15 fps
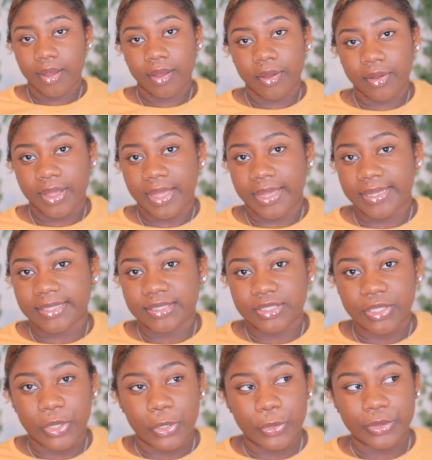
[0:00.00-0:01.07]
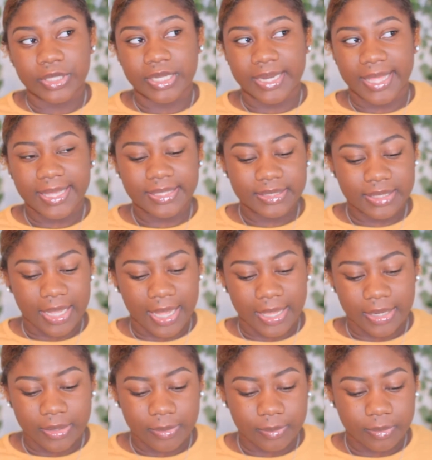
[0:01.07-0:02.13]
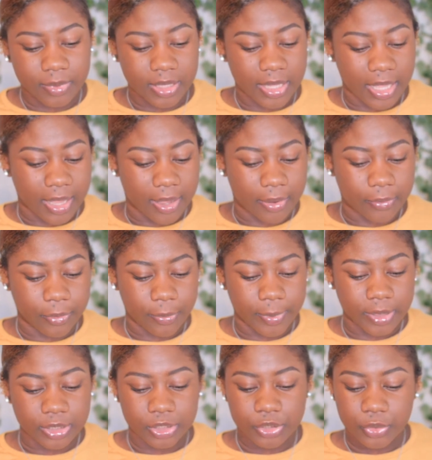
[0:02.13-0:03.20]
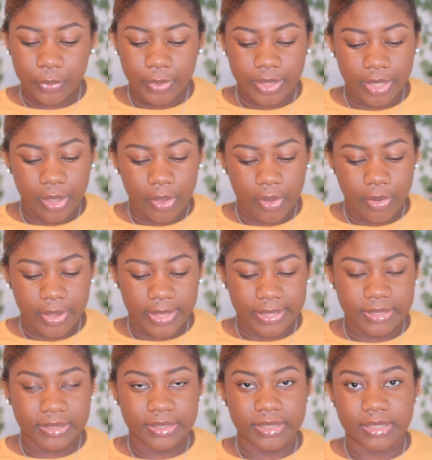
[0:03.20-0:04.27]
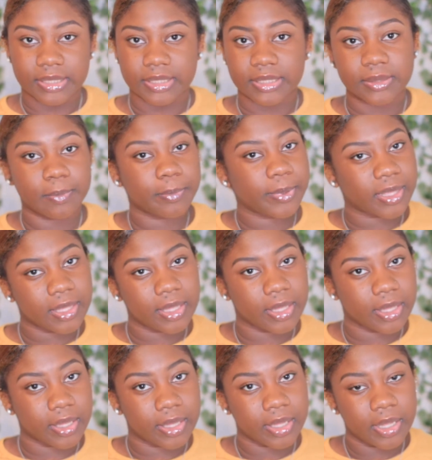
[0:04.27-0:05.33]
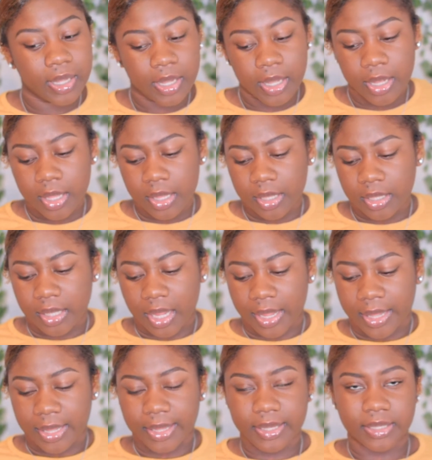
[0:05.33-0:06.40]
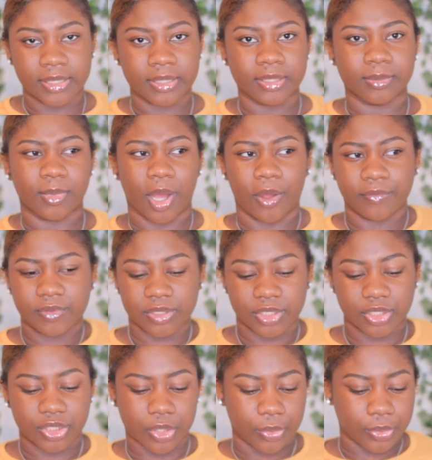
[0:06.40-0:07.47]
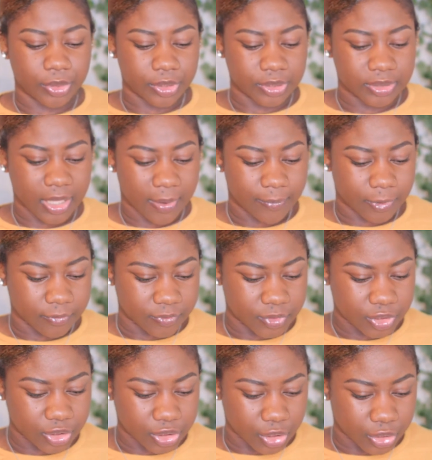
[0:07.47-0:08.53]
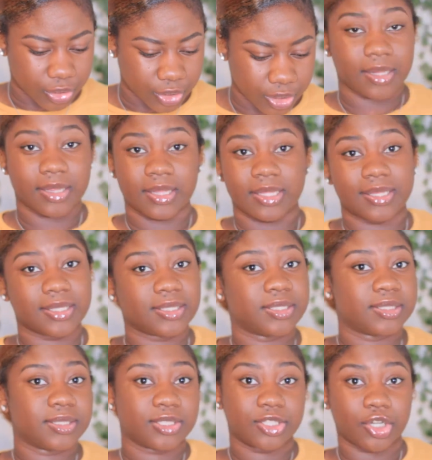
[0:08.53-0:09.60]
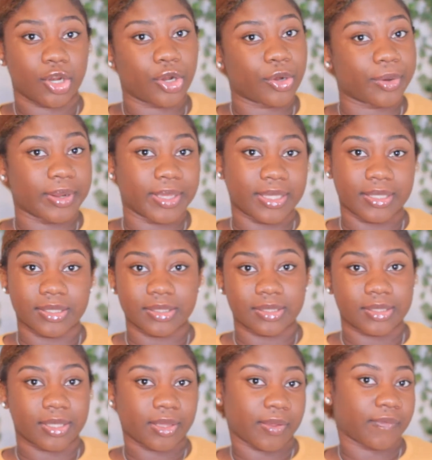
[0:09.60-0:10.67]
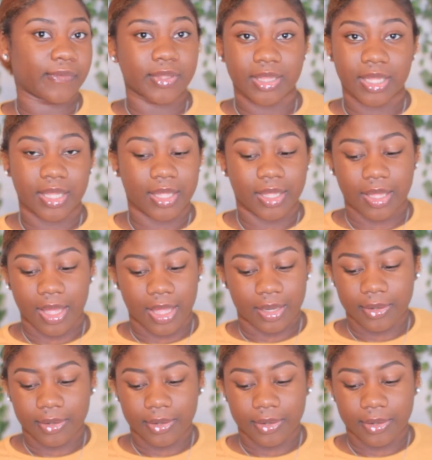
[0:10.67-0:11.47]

okay so the next item that I will be showing y'all is this pink like um off the shoulder type of shirt this shirt is everything i